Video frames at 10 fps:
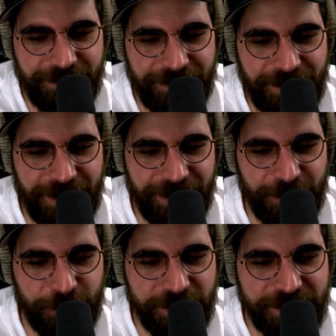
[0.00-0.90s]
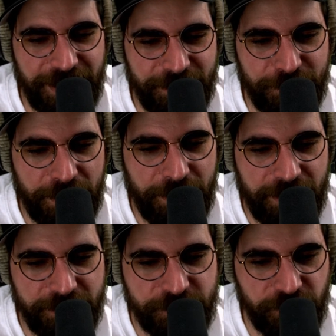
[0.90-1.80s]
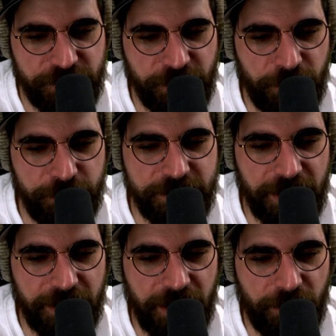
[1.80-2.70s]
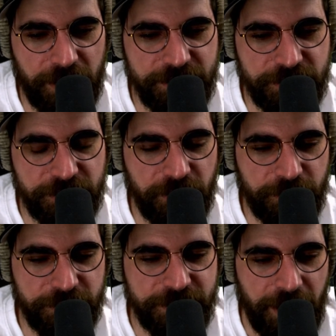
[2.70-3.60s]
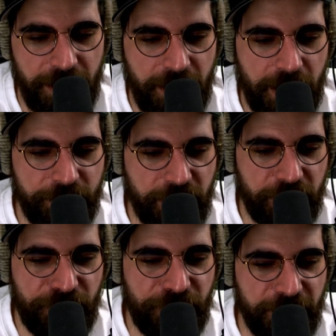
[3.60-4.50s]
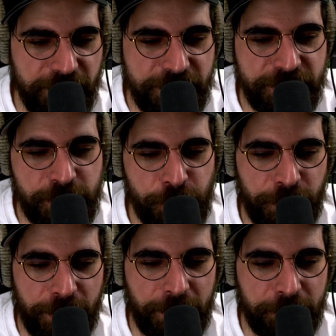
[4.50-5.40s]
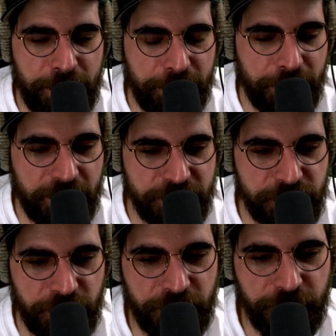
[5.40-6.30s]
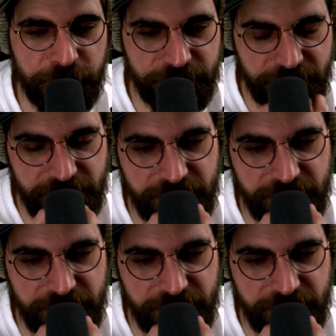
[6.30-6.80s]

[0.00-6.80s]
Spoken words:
Hello to Jan. My man destroys toast like loud heisters cloakers. I've got a funny story about people destroying toasts.